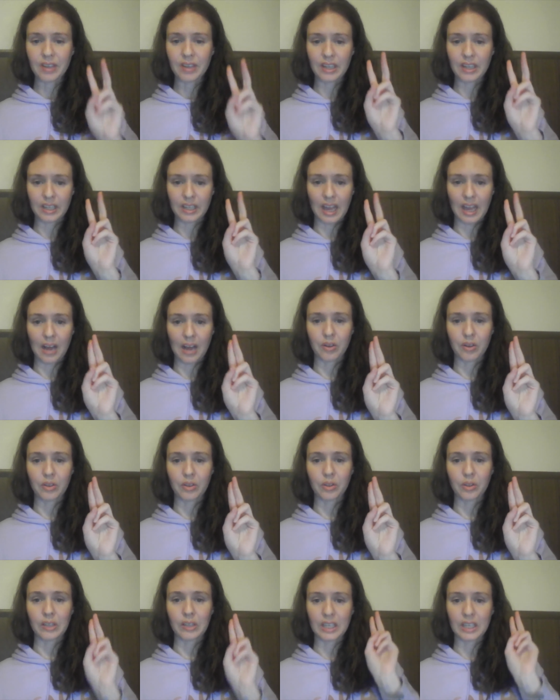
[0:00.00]
an
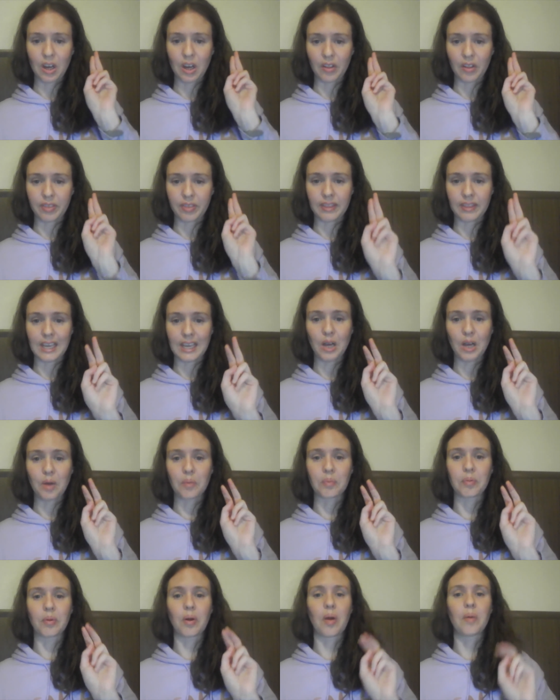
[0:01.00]
alkaloid called
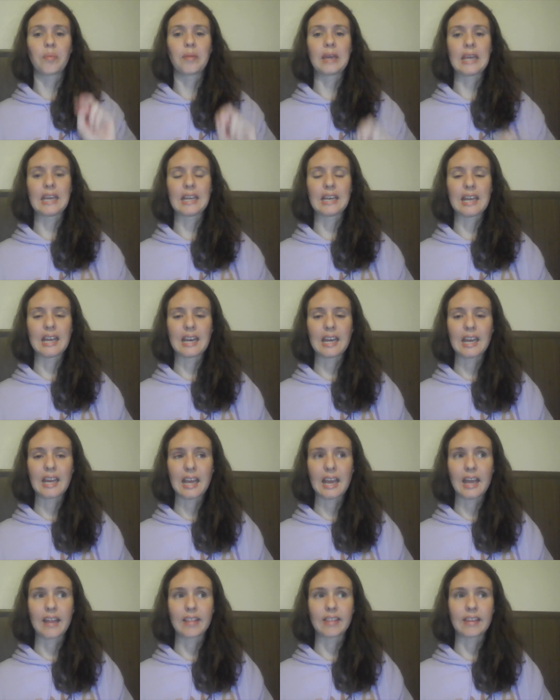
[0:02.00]
theobromine in it,
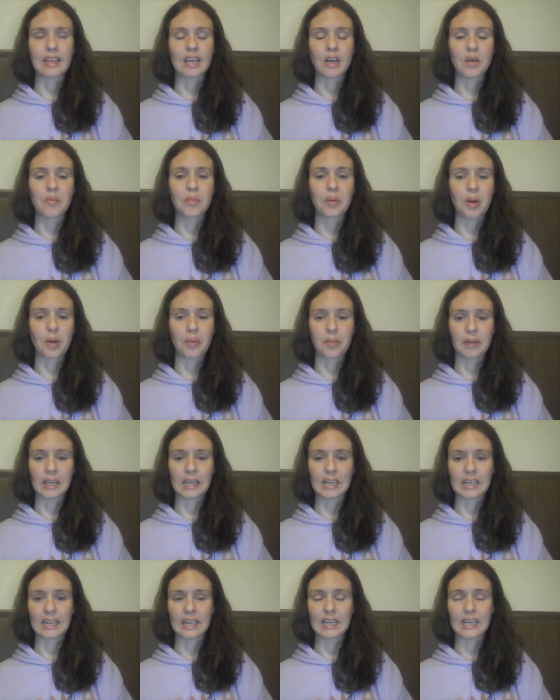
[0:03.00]
and
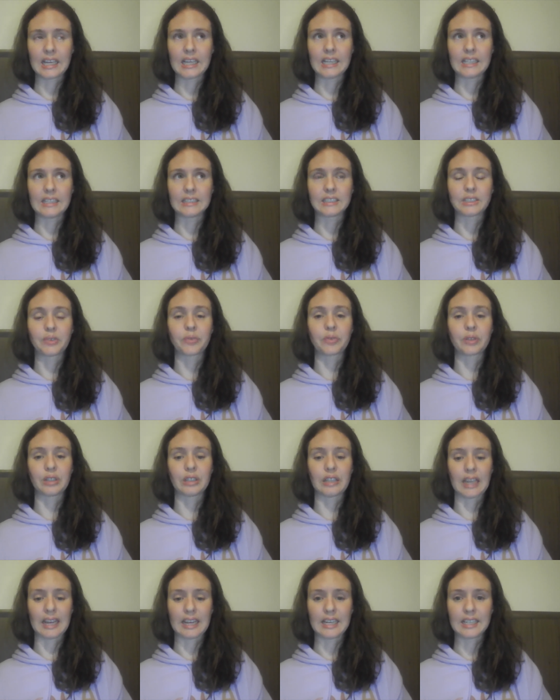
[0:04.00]
theobromine is
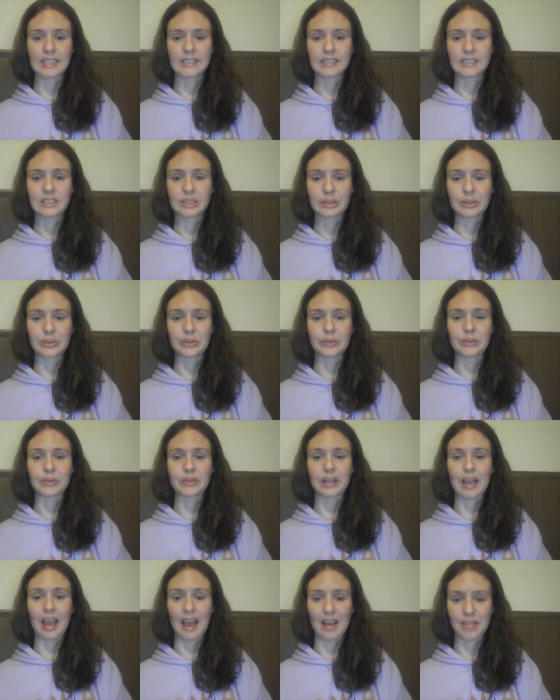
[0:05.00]
related to
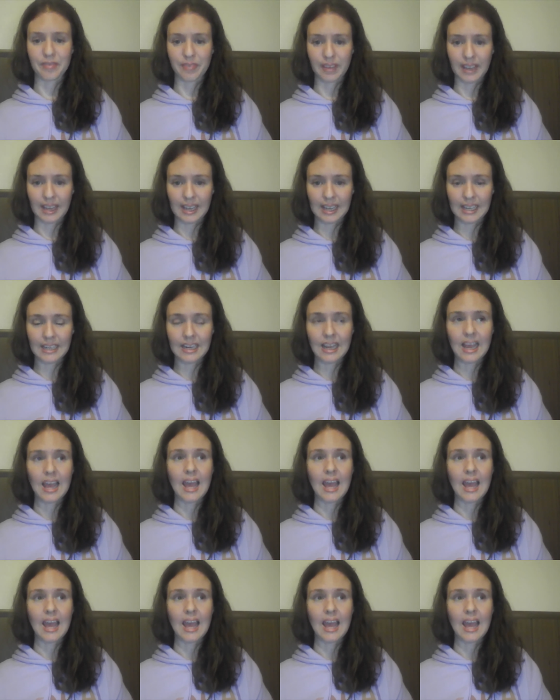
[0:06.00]
caffeine,